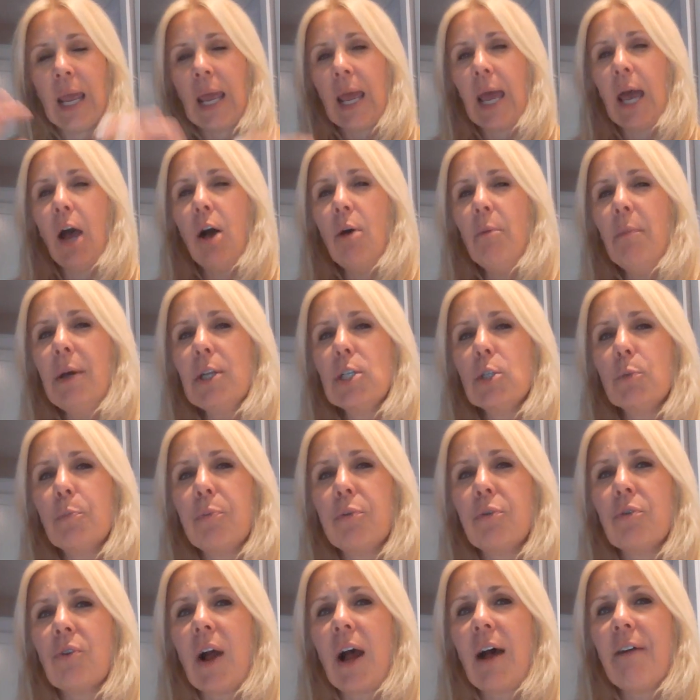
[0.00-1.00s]
how much
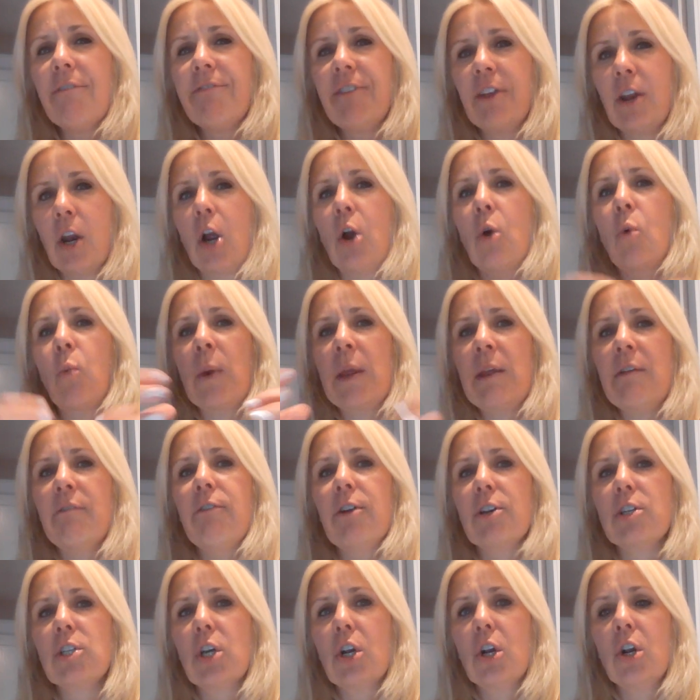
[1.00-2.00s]
profit are we
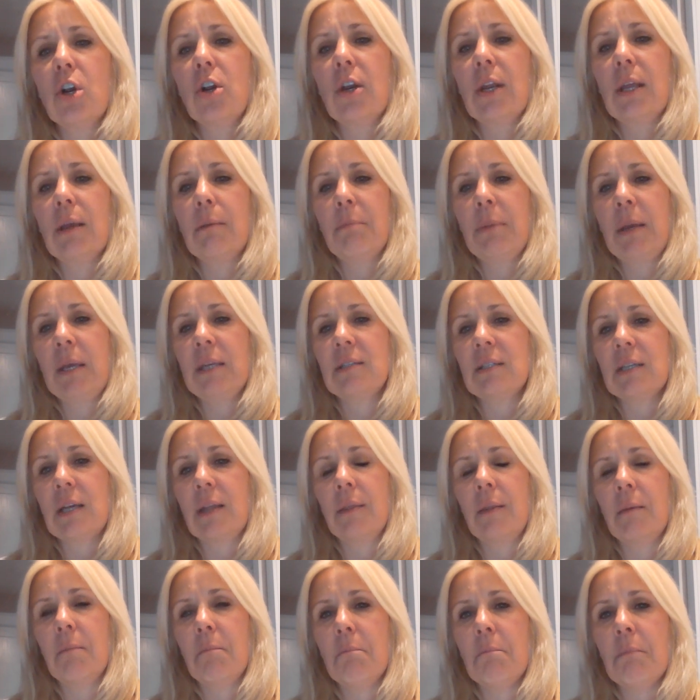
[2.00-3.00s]
returning based
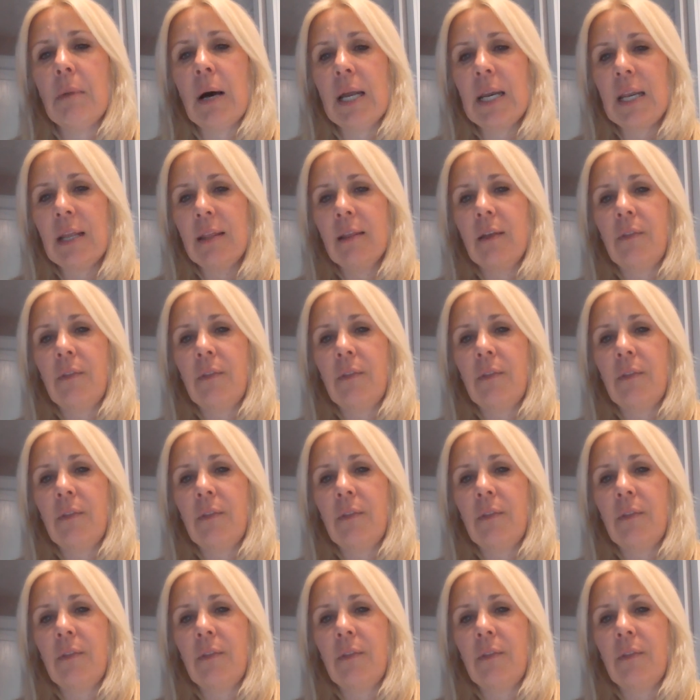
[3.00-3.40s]
on the money